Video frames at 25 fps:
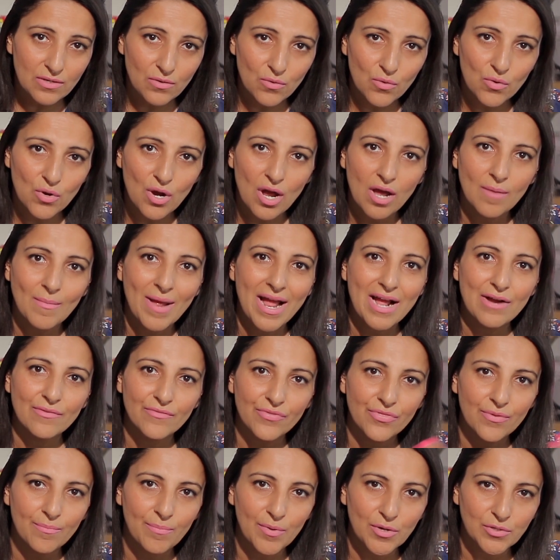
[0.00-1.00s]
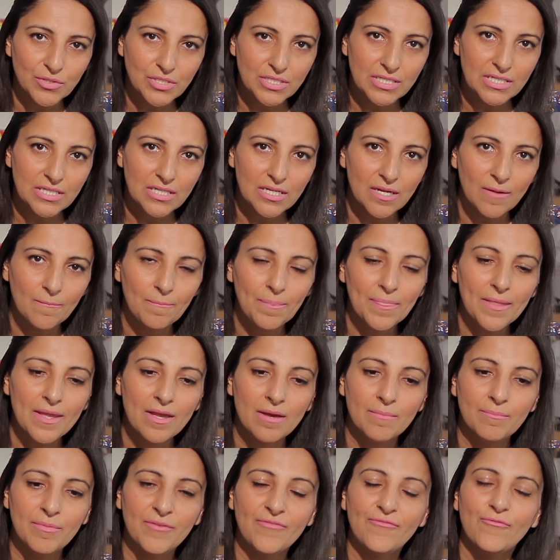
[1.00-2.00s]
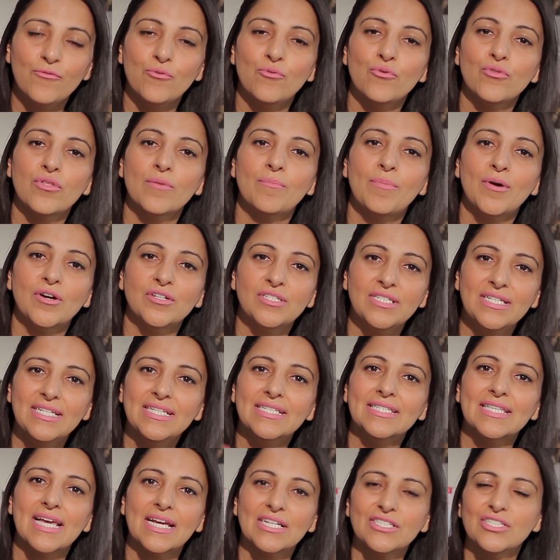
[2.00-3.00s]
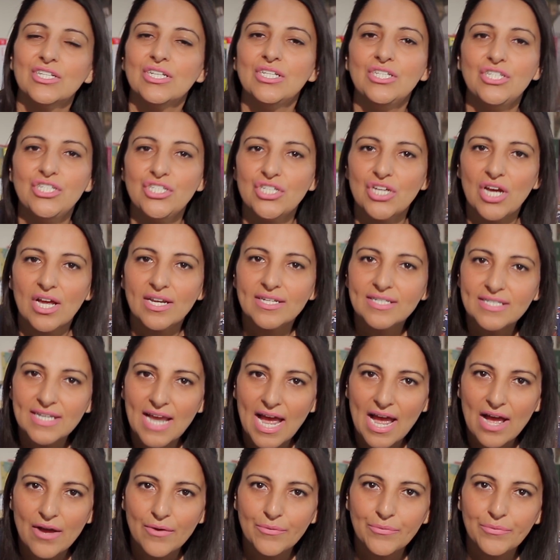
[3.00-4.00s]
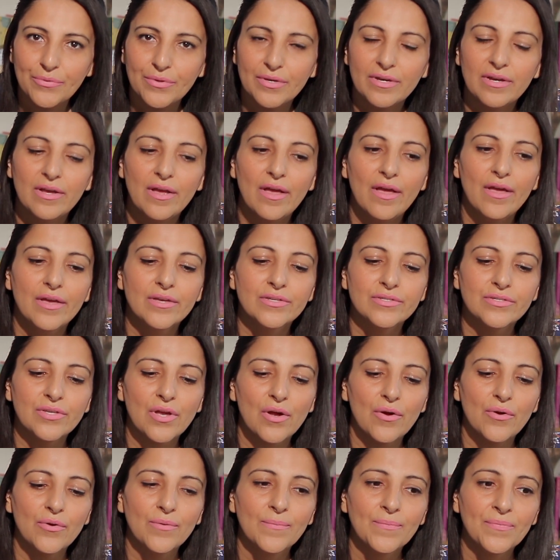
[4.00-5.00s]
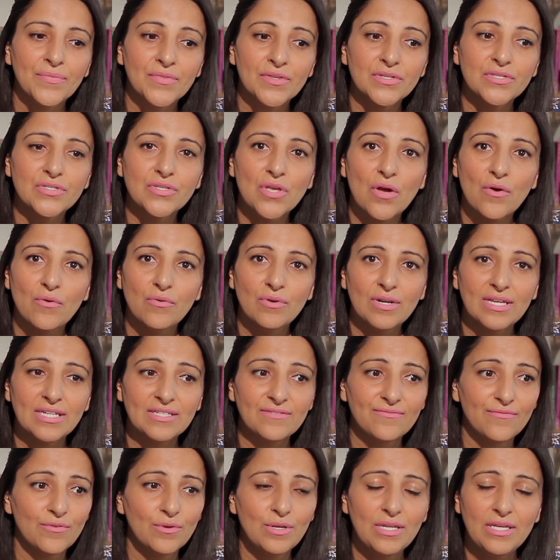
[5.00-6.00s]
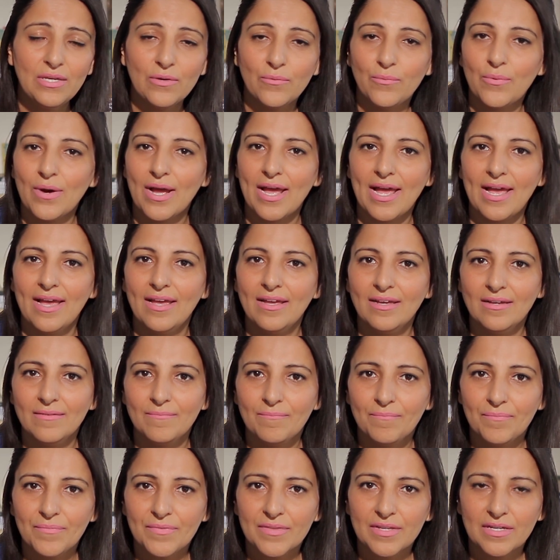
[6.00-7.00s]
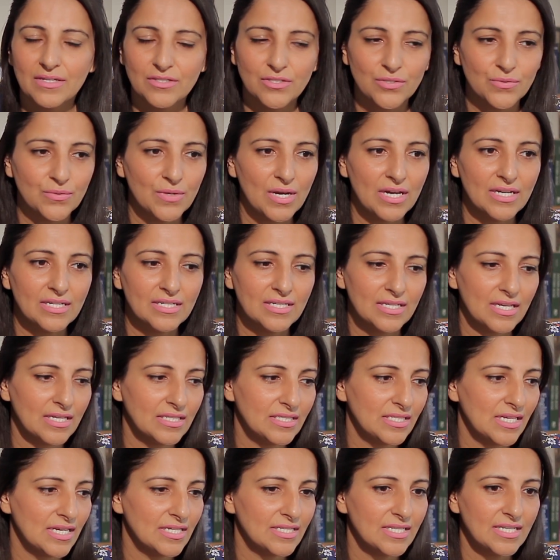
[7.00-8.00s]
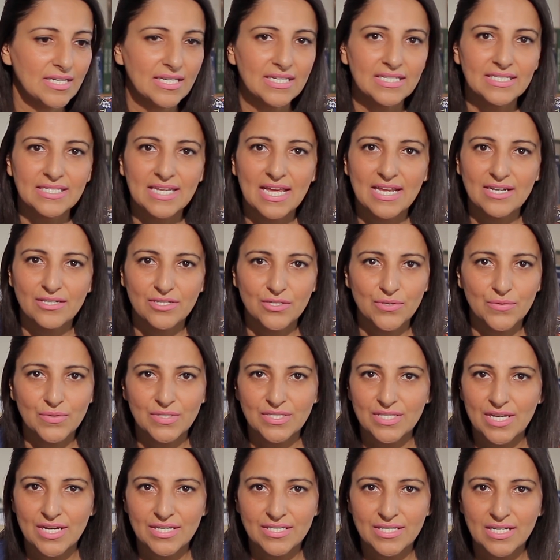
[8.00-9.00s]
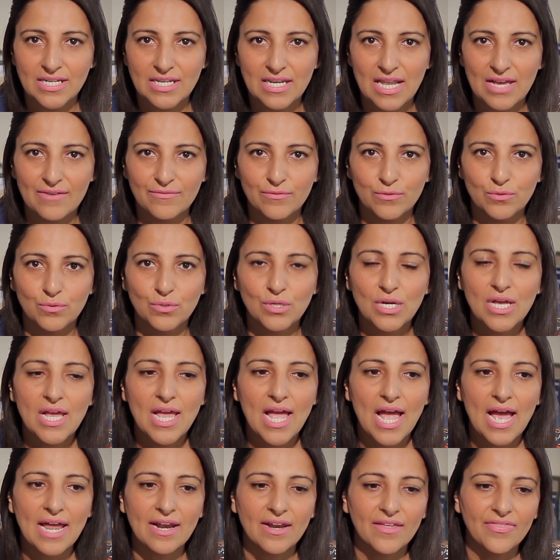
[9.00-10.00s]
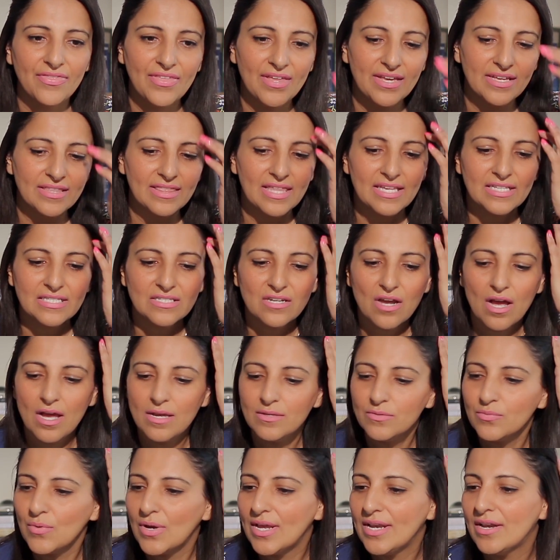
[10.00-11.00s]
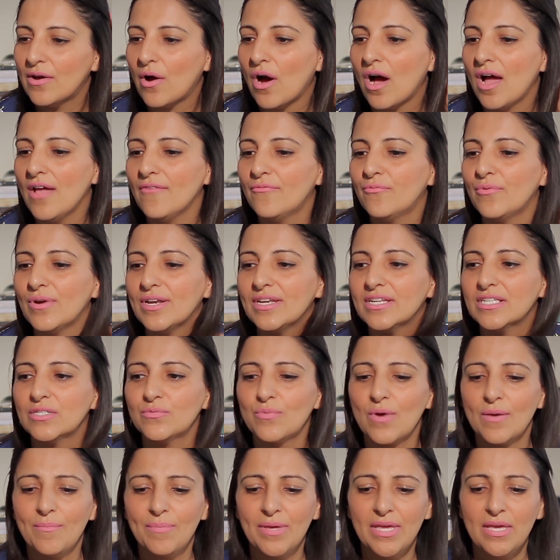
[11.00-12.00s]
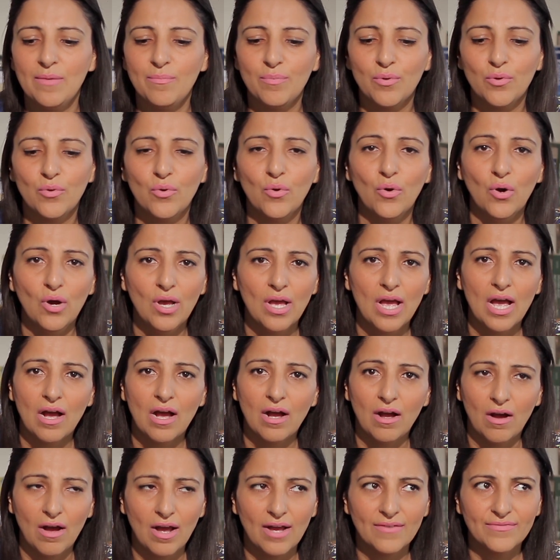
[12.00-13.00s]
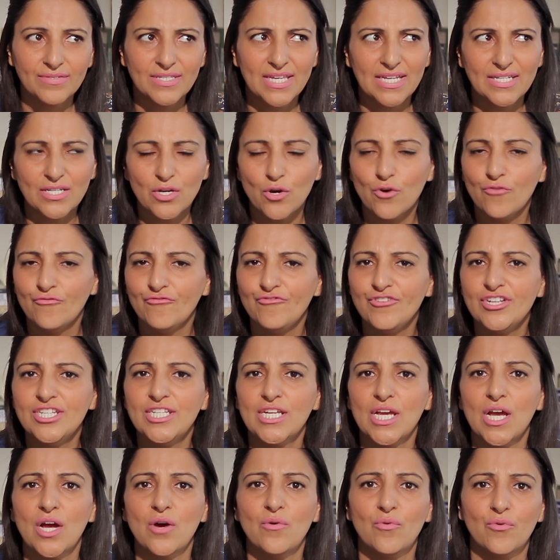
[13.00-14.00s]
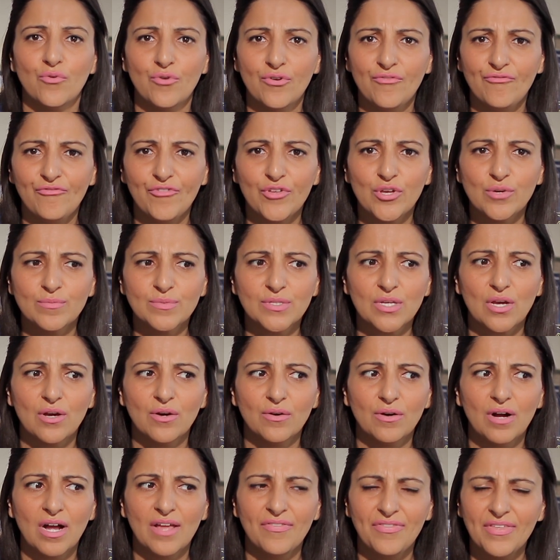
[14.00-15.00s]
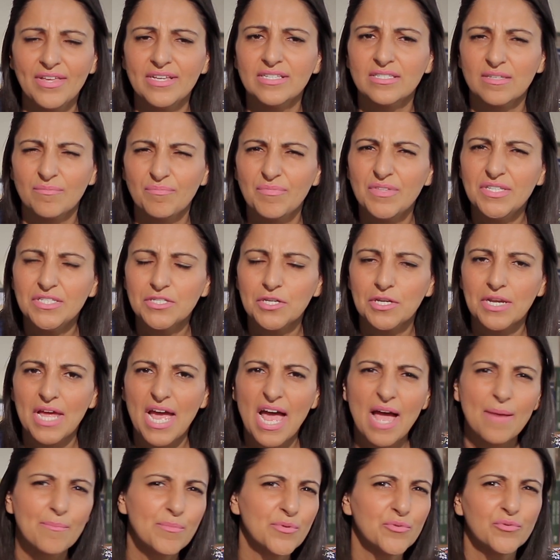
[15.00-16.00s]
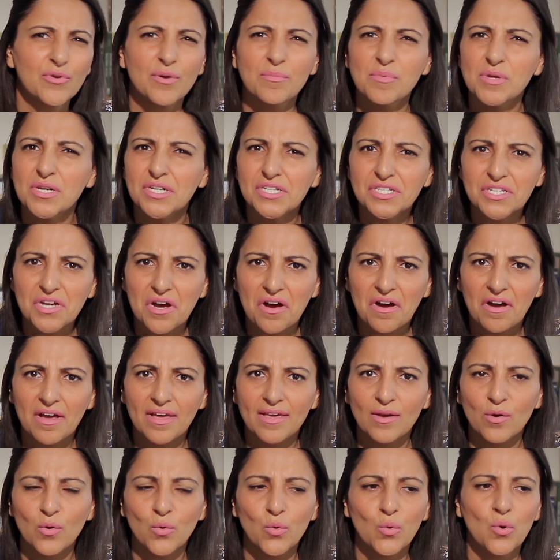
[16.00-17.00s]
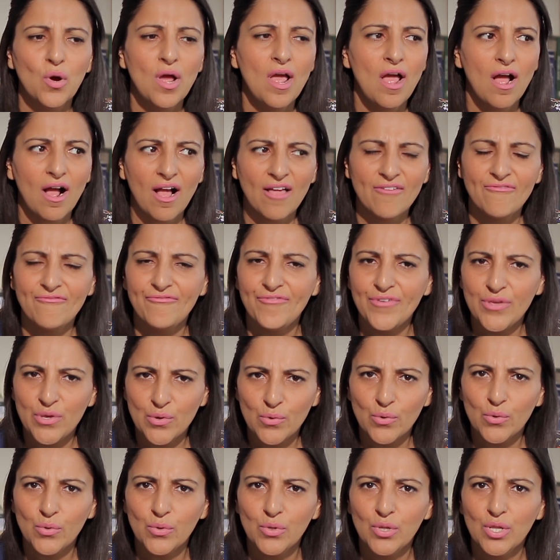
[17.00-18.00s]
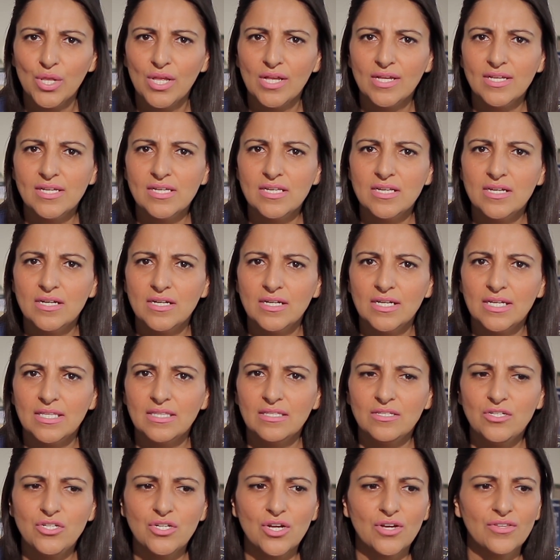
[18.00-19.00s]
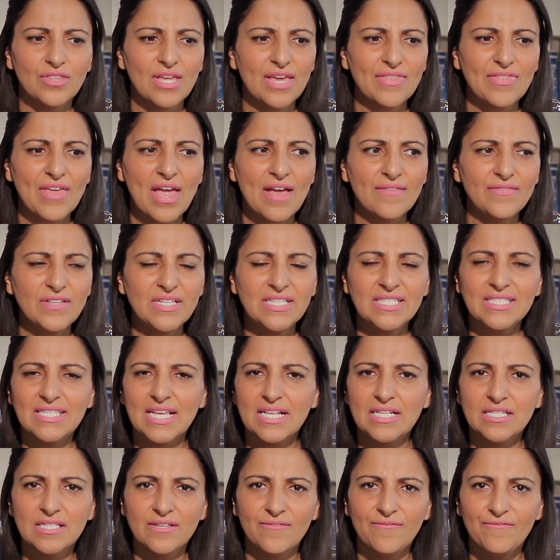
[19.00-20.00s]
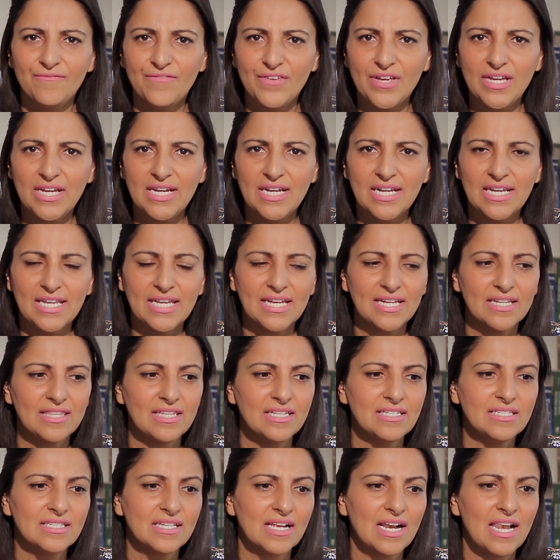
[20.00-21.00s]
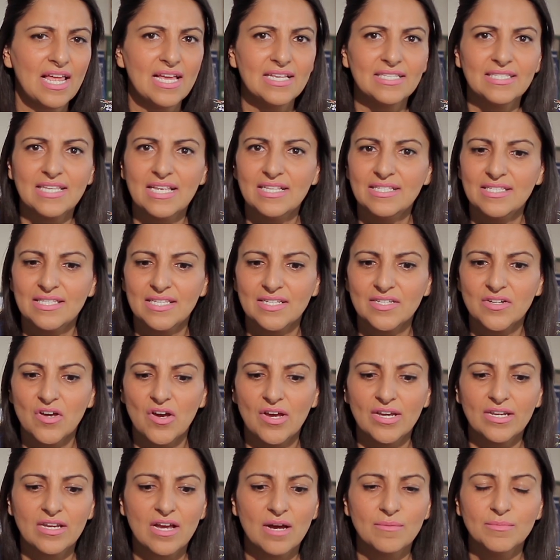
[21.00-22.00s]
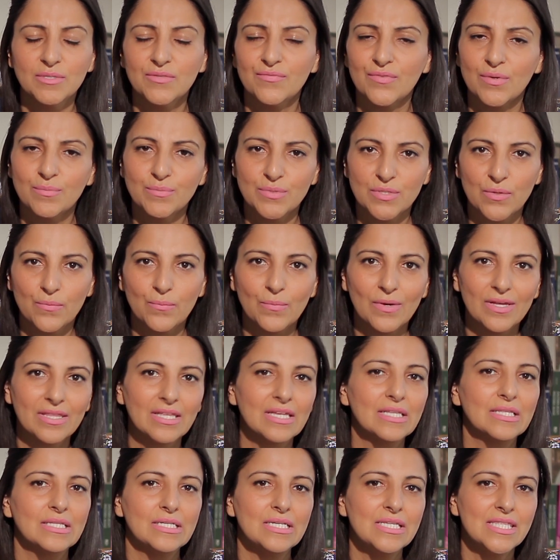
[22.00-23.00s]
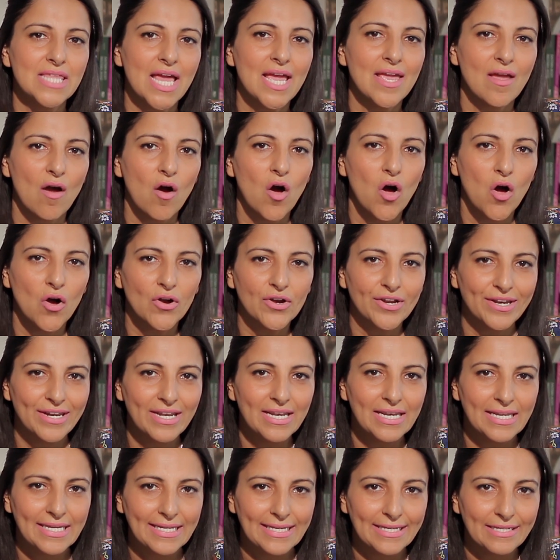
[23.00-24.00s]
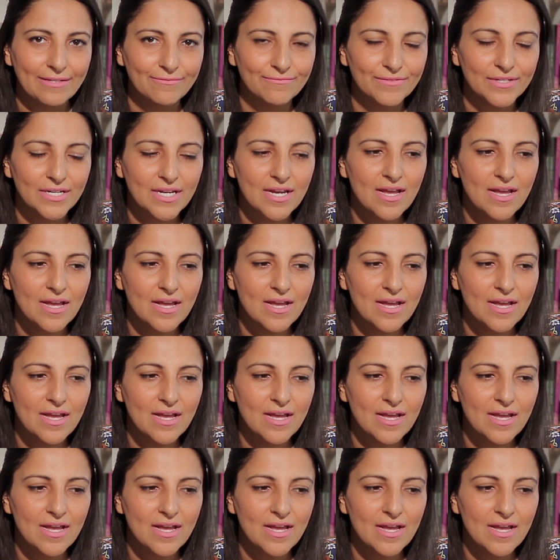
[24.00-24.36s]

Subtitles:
or come out the body before the body has actually shut down. So the soul is fully aware to a certain extent, to a certain level. And I think there's times when I've witnessed where people have said it on video or in films, I think something's going to happen, or I'm going to die, or I feel, they have this sense of feeling, this clairsensor comes from somewhere that they are going to leave.